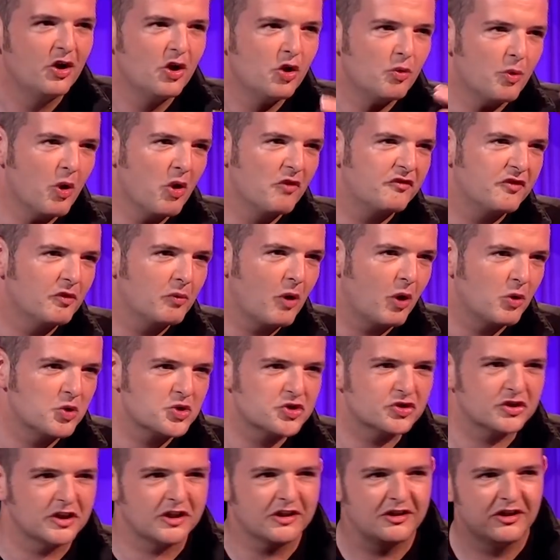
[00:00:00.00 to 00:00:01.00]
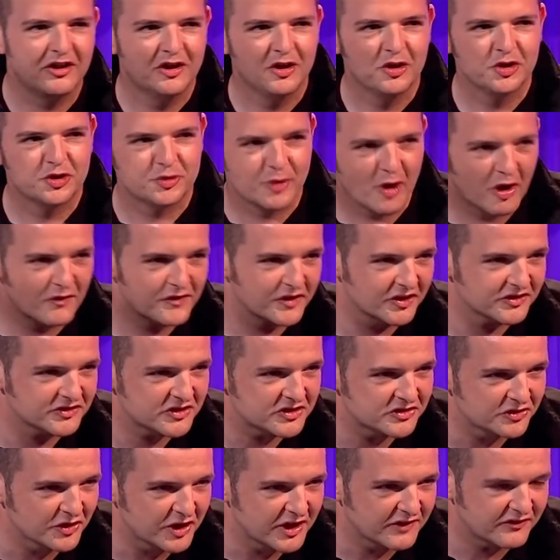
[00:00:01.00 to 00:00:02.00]
Wolf of Wall Street, 12 Years a
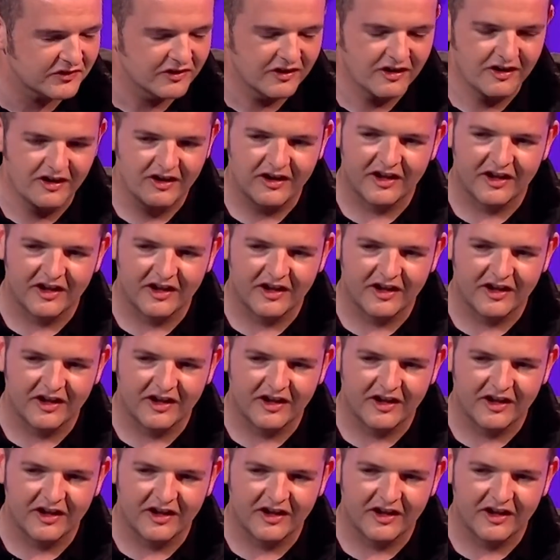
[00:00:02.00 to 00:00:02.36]
Slave,